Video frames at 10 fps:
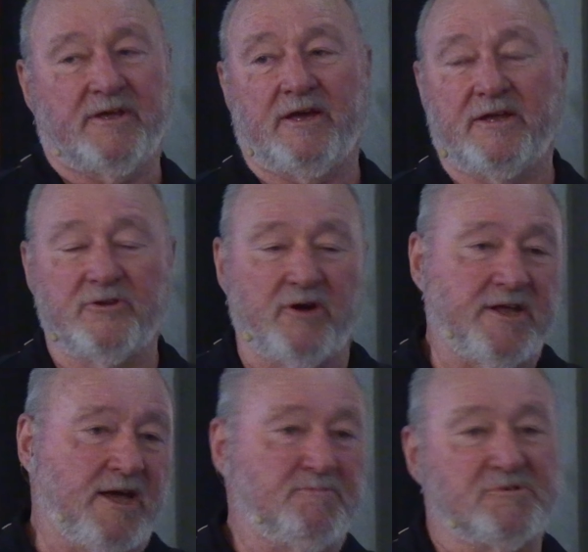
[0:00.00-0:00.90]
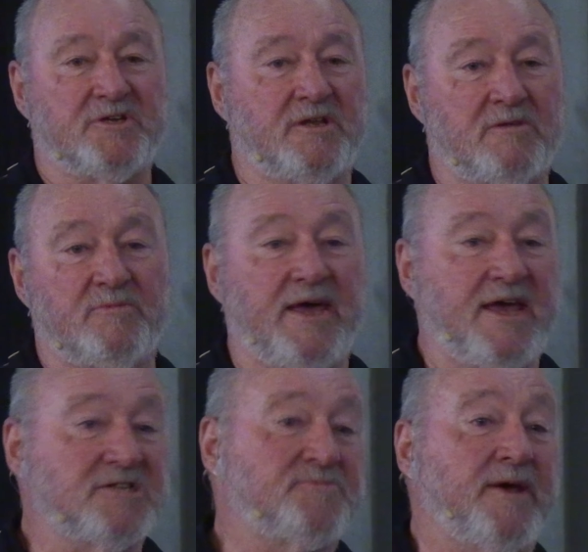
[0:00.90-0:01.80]
Okay, 98% of them are
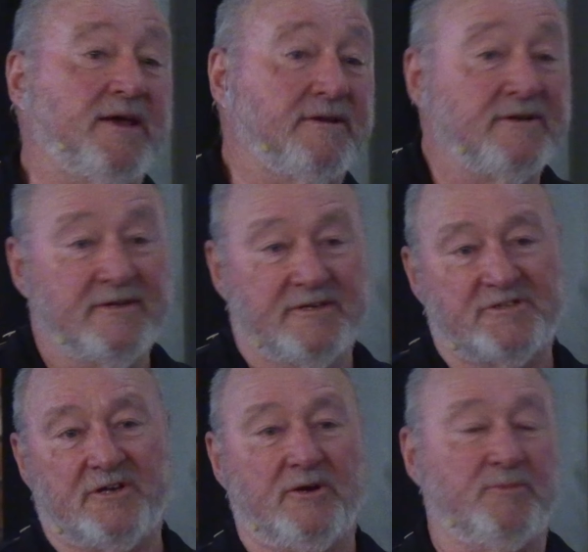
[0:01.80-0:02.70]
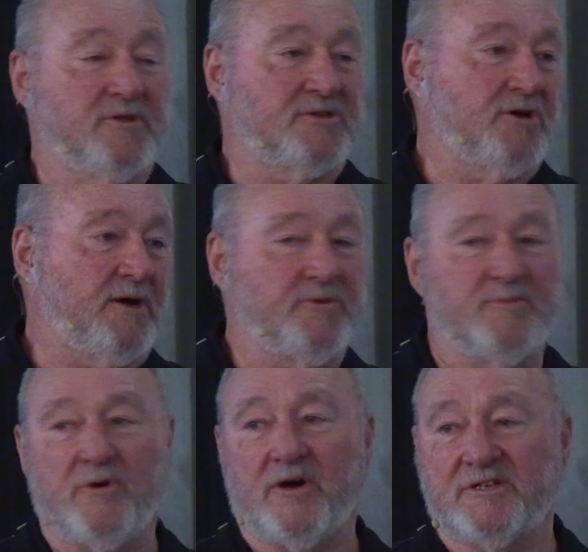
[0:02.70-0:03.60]
hazmat, so by the time
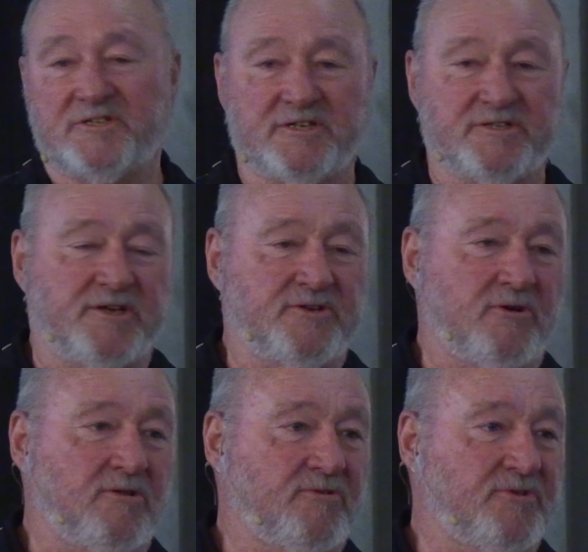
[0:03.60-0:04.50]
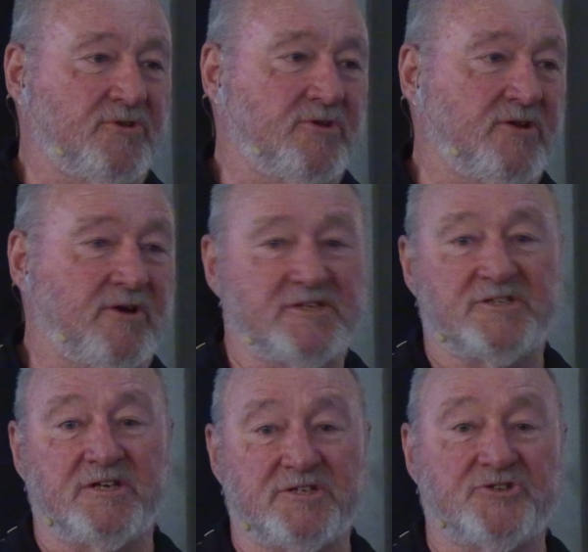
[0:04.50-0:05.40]
you buy a
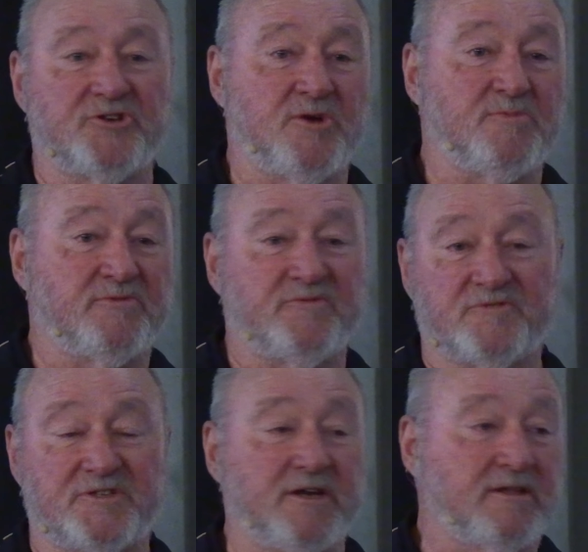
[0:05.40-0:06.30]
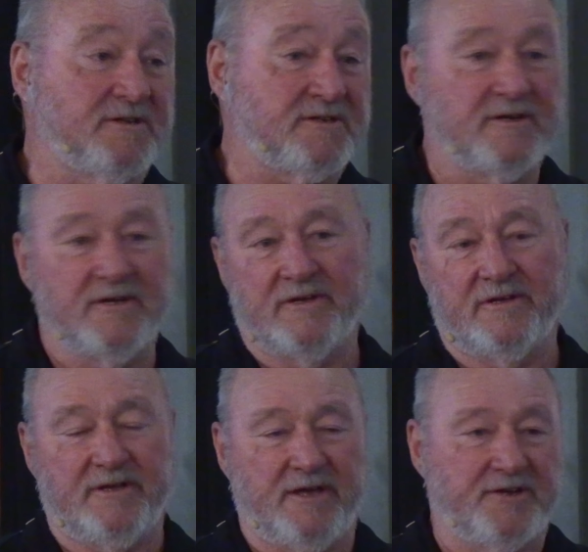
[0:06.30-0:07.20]
$16.39 tube of sealant
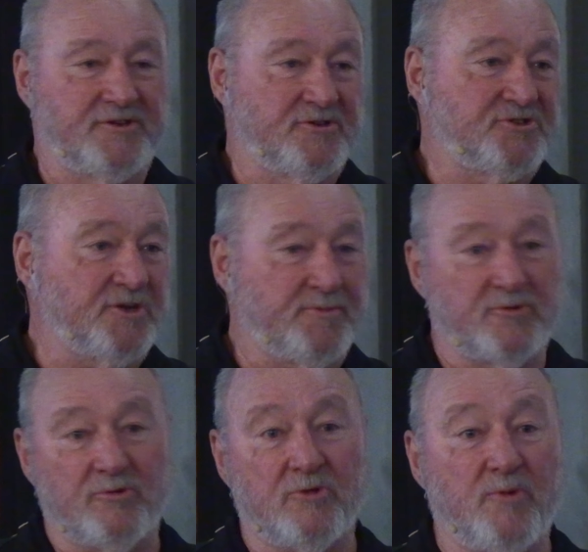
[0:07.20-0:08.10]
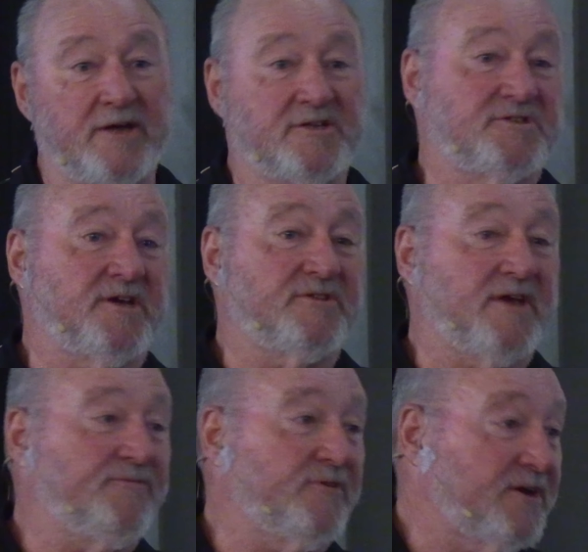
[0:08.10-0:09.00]
and you ship it all the way to
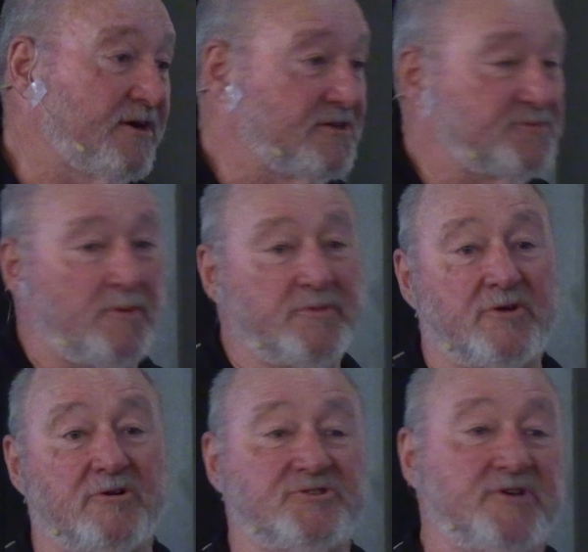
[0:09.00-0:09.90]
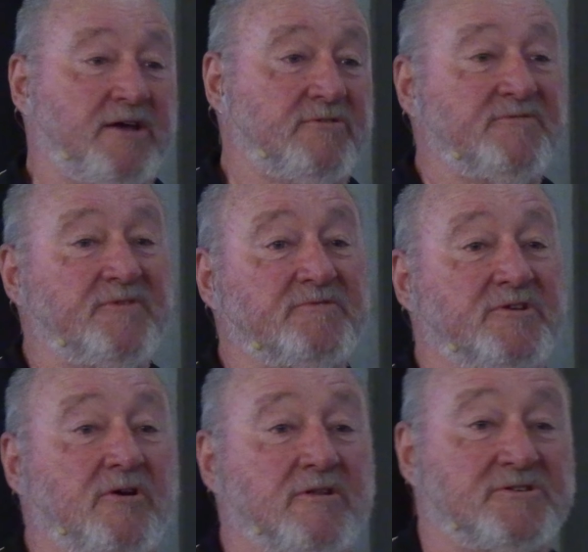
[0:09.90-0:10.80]
South Africa, it's probably cost you
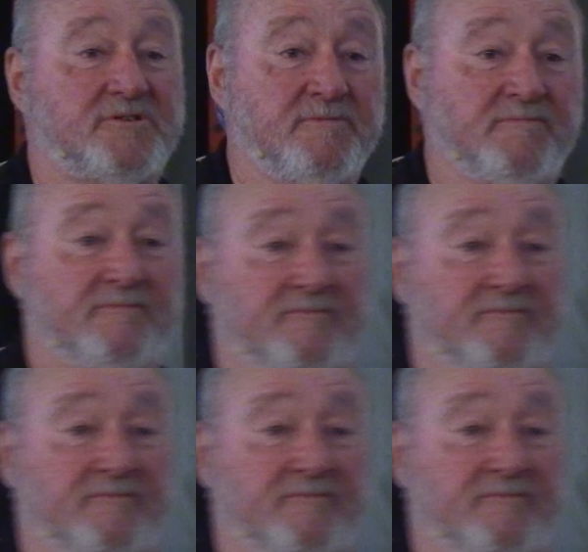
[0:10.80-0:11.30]
$150.